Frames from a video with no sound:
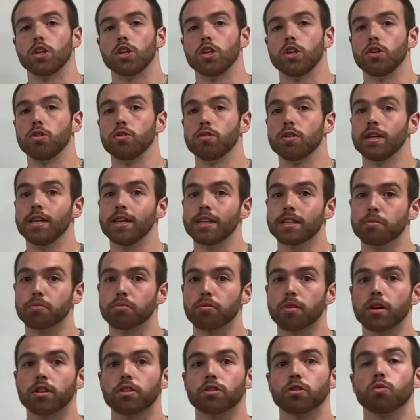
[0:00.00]
you need to
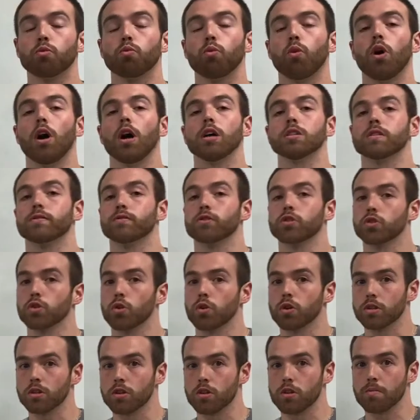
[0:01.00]
break through walls of
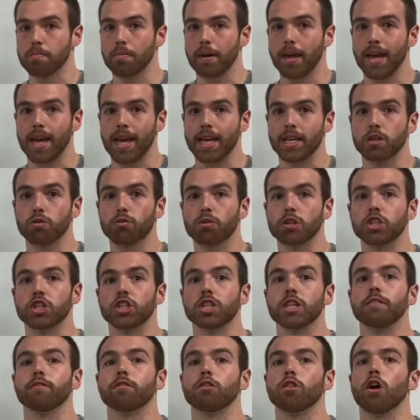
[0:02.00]
short-term pain to
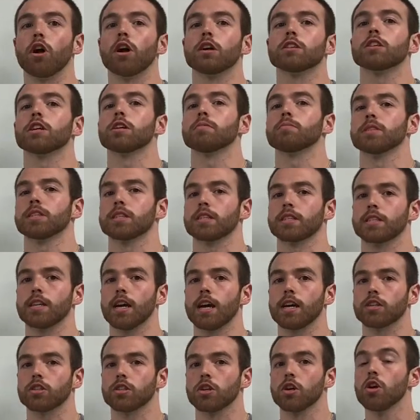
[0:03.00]
achieve long-term
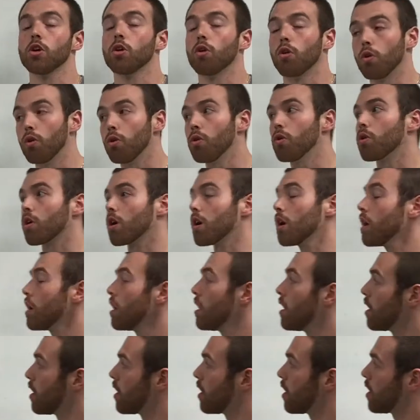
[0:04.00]
success or
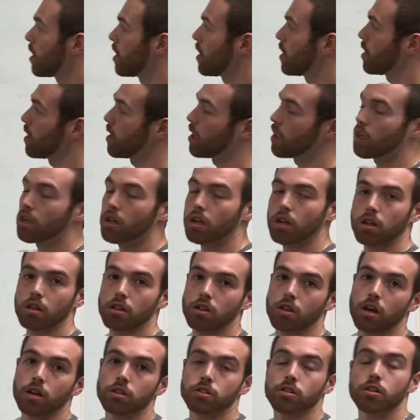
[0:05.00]

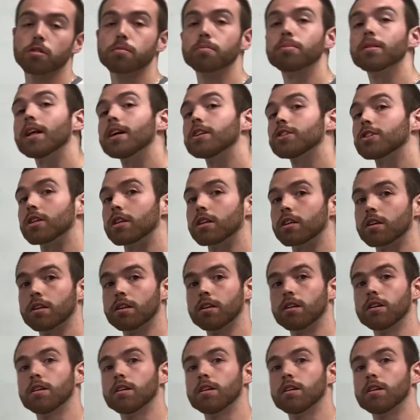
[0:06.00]
long-term pleasure.